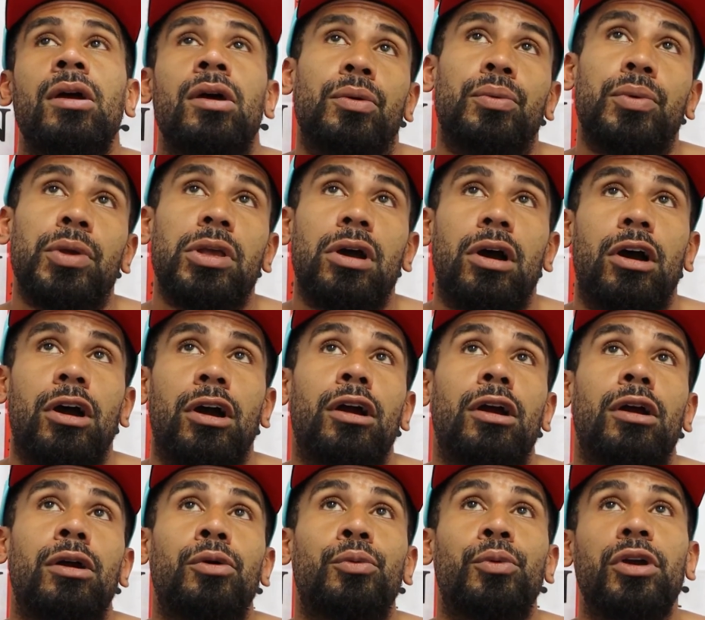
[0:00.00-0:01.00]
We
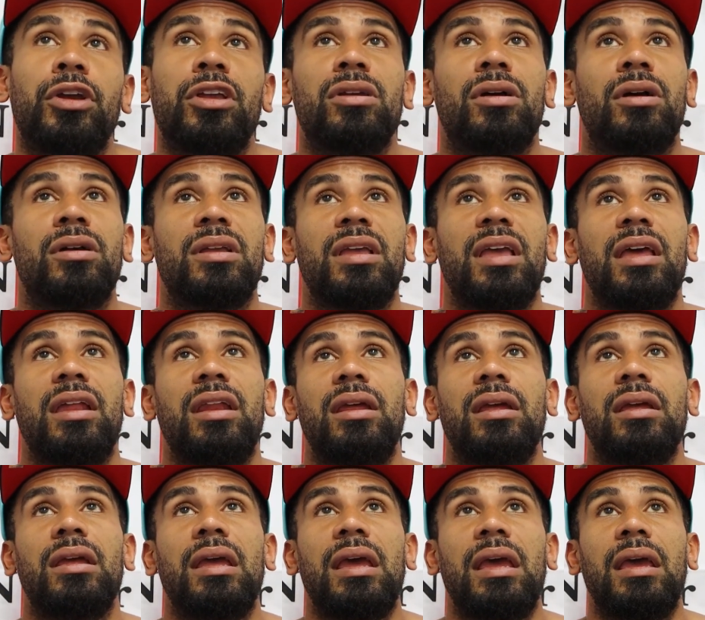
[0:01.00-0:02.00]
are working on
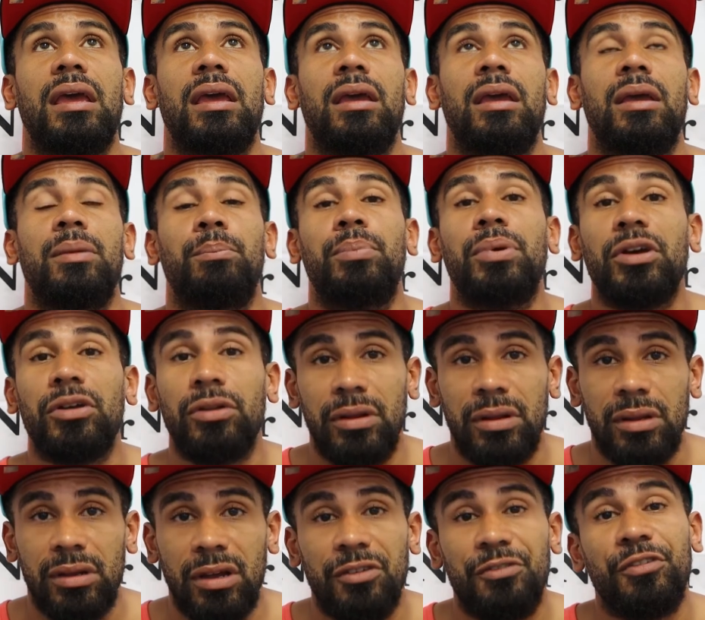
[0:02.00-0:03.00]
getting a
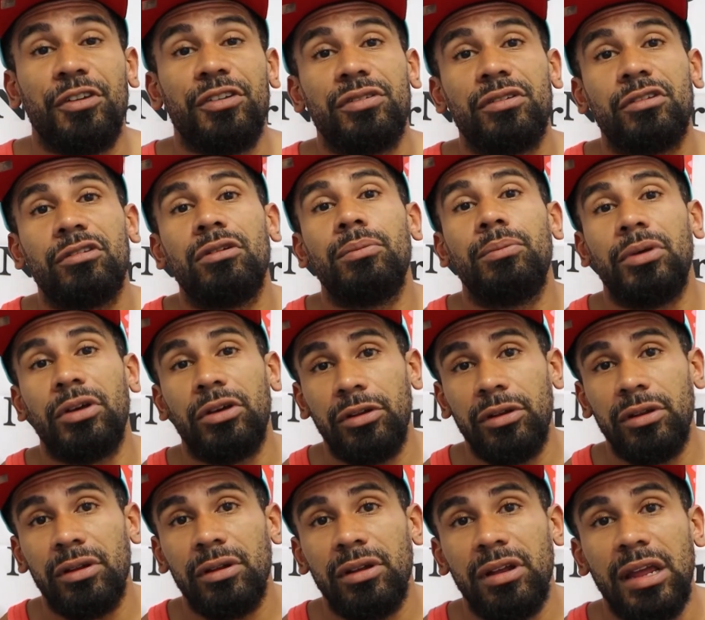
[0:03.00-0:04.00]
building, a physical
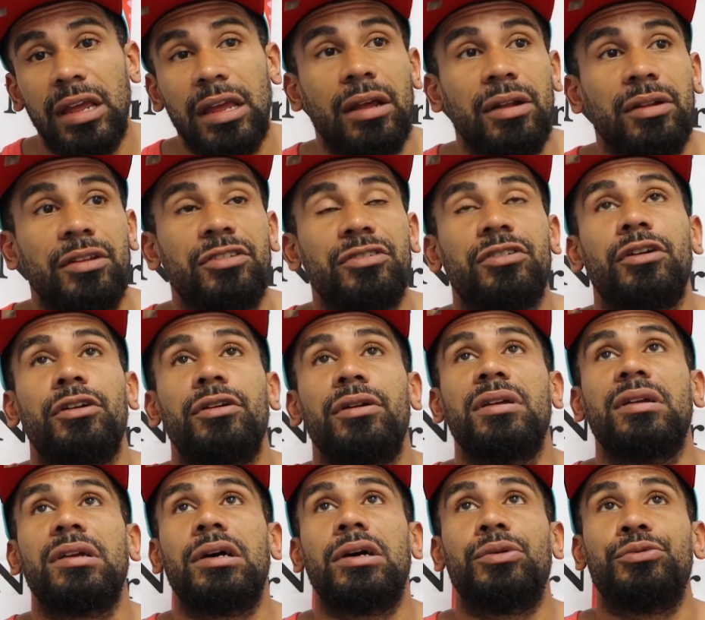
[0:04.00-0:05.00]
building, and
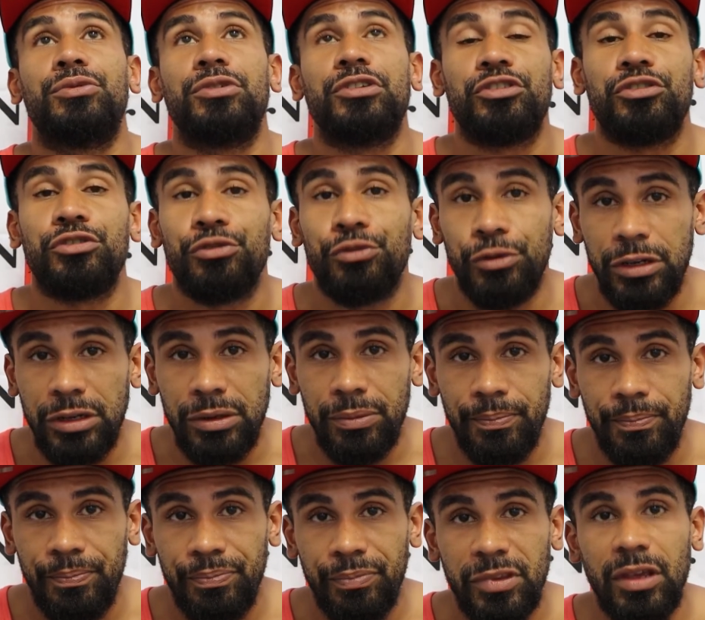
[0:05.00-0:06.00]
starting a retreat.